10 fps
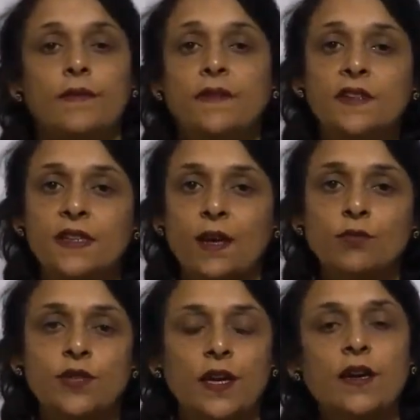we will now
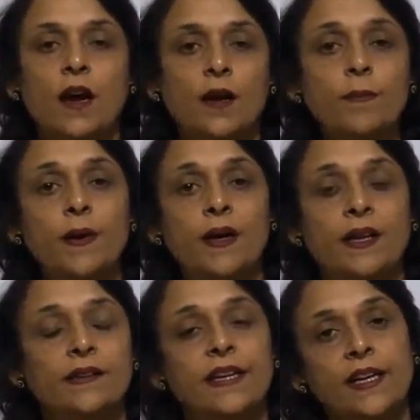take up
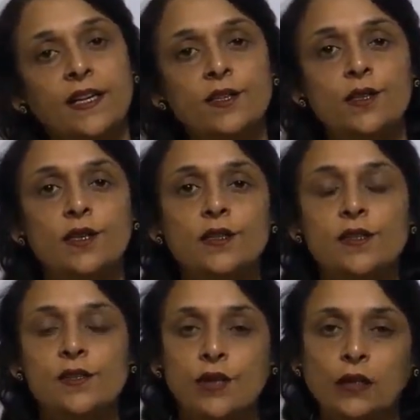the
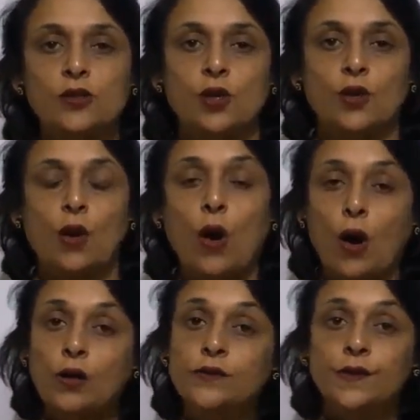internal structure
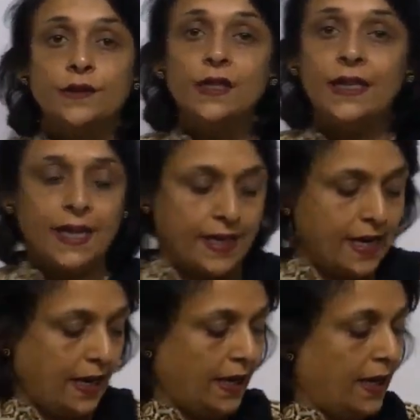of the
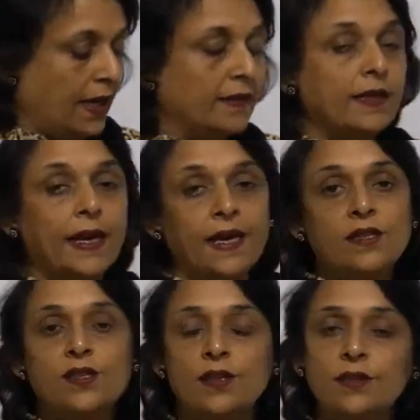kidney. The
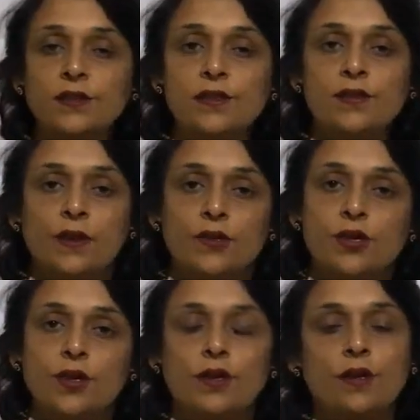external
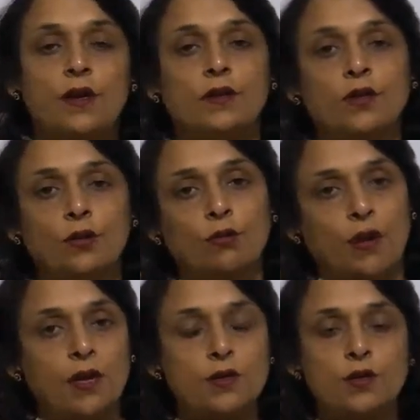structure, the
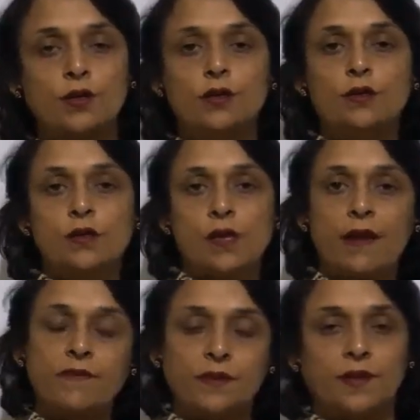location,
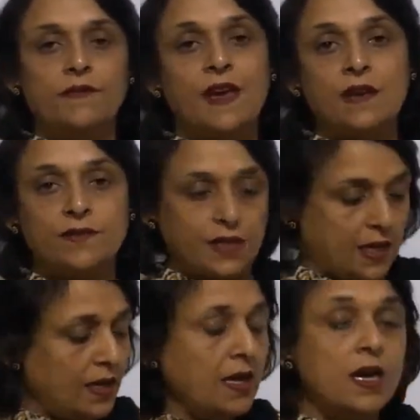everything we have
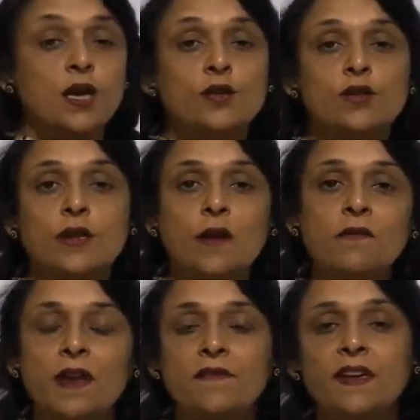seen. So now
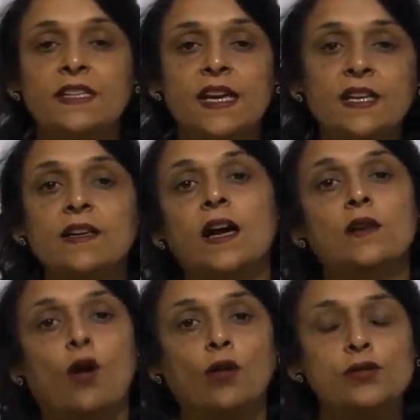when we take a
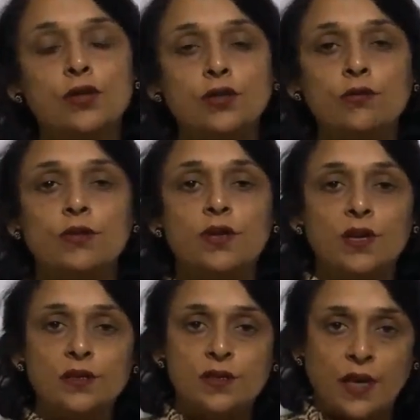
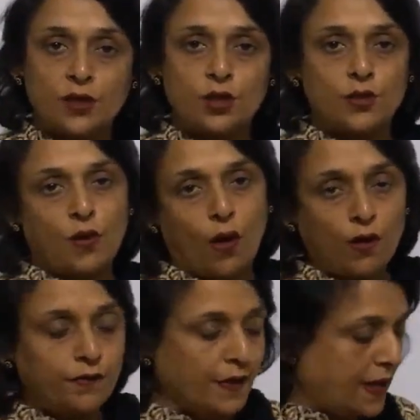longitudinal section
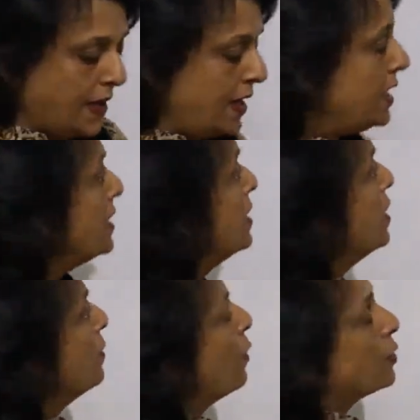of kidney,
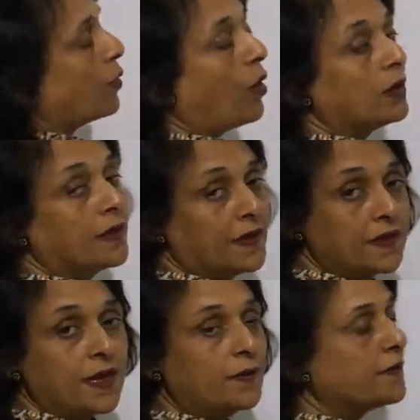what all
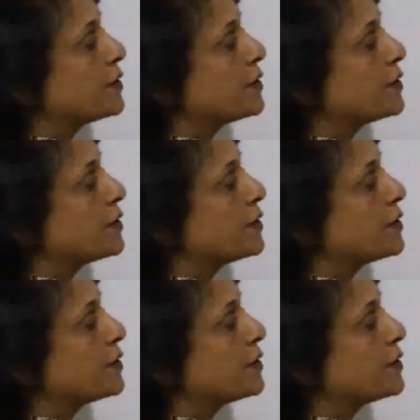things are